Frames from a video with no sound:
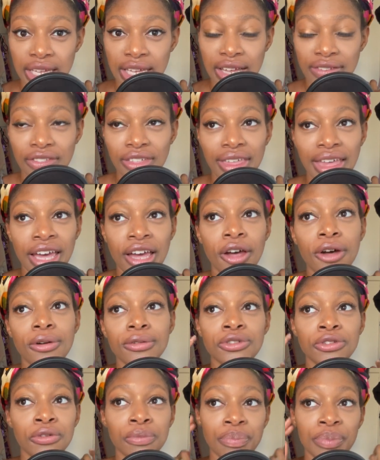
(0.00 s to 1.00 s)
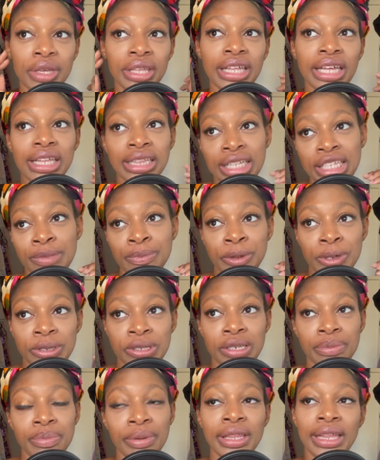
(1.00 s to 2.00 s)
of don't be like this person,
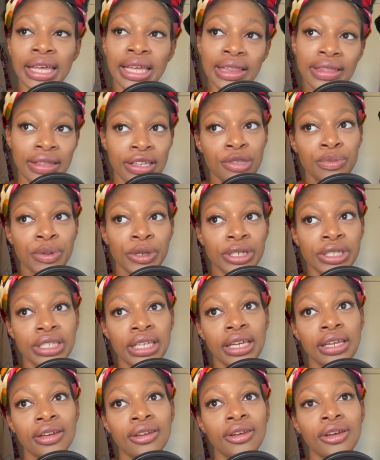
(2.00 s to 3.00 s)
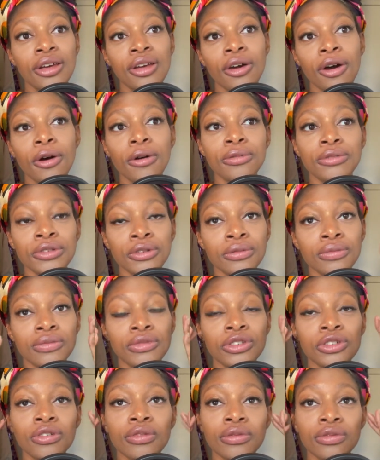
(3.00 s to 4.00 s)
be like this person. Oh,
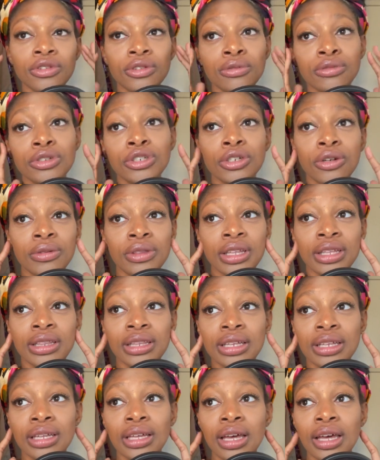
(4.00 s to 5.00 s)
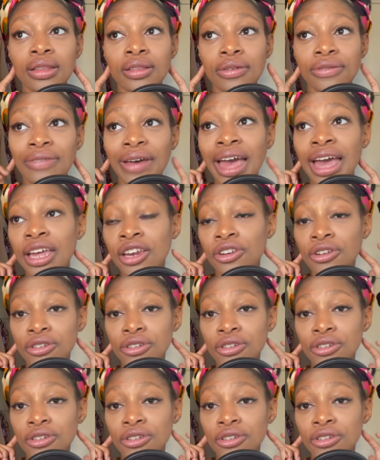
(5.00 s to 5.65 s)
don't show the fat in your